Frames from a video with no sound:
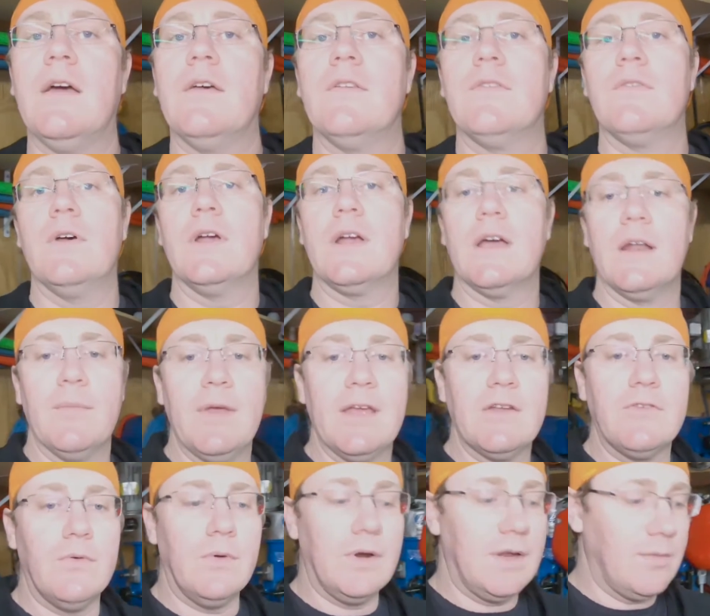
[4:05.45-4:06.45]
guys, so I got to
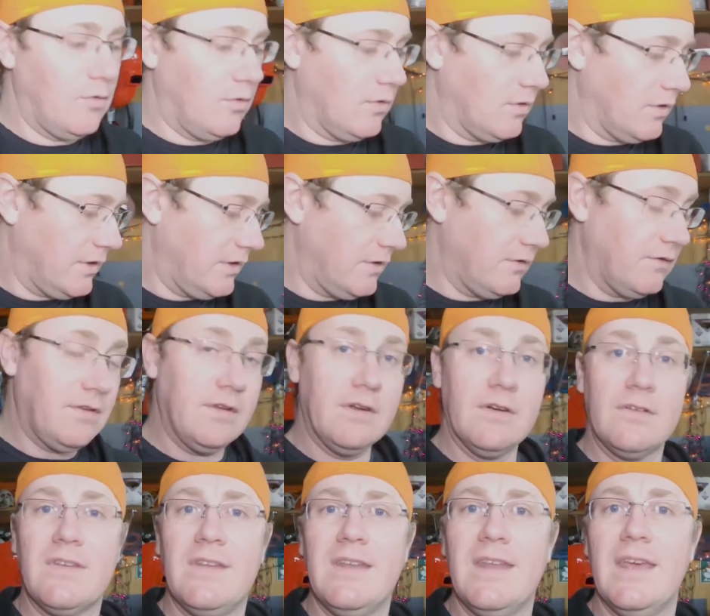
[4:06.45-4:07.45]
make 20 more of those
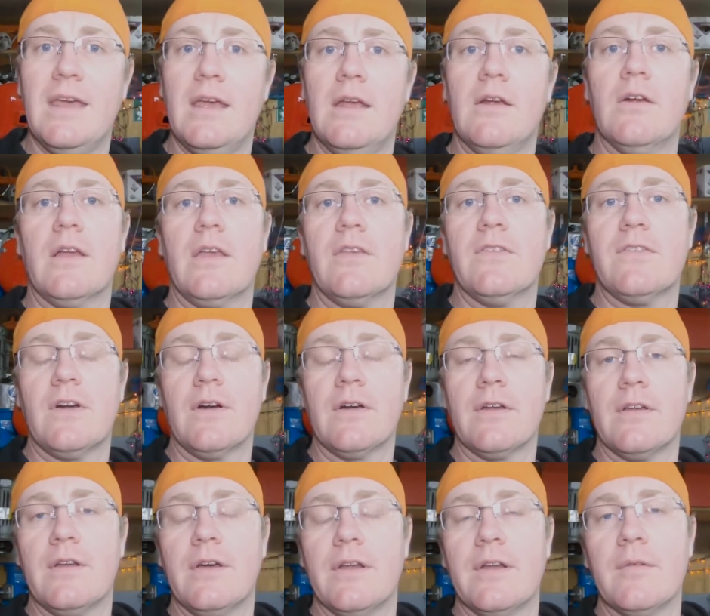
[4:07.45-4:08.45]
here today or get
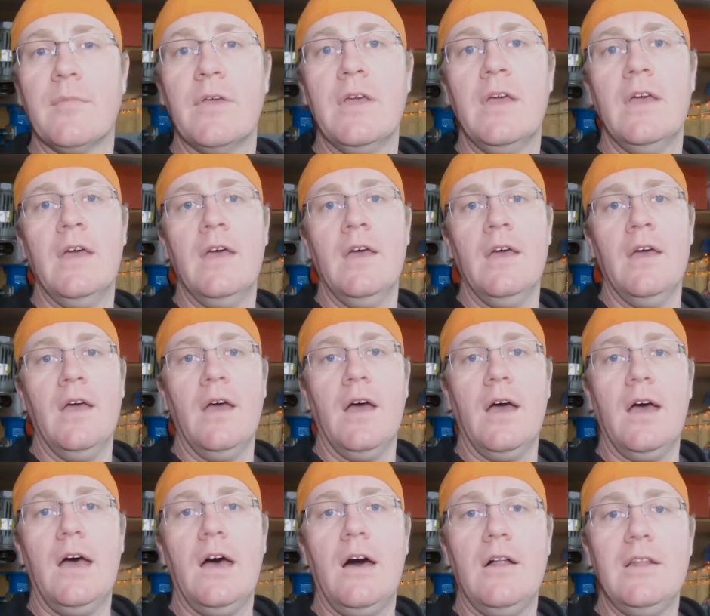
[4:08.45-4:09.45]
started on them.
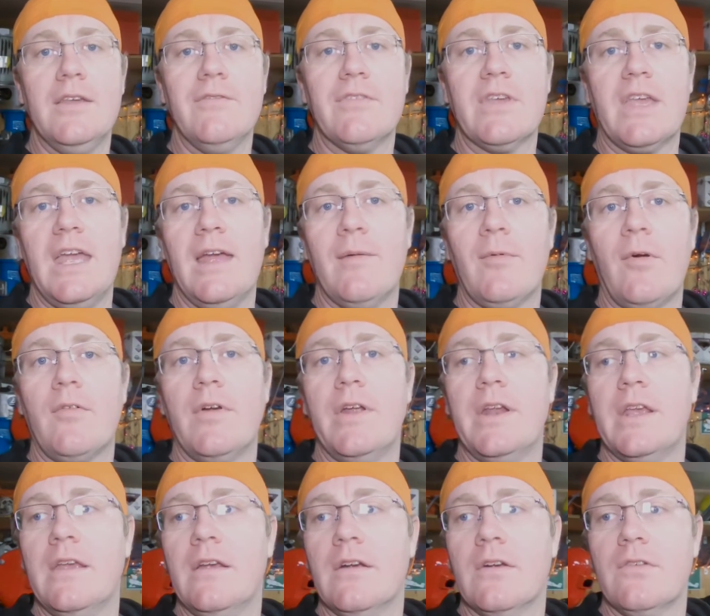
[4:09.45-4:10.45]
I'll leave the camera
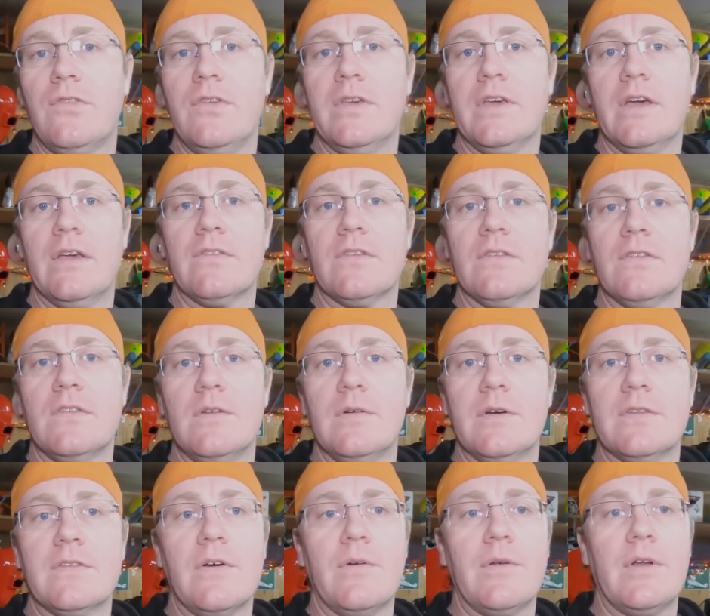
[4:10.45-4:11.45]
running here so you guys can see
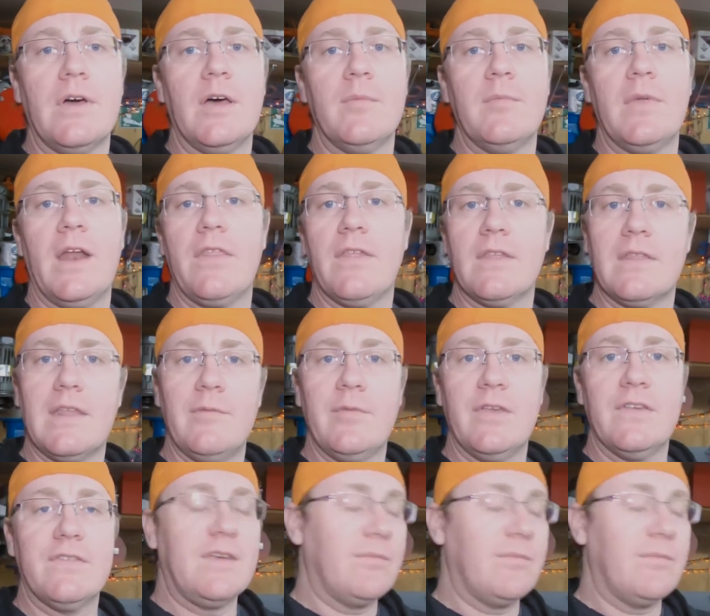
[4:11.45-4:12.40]
what's going on, but I think that'll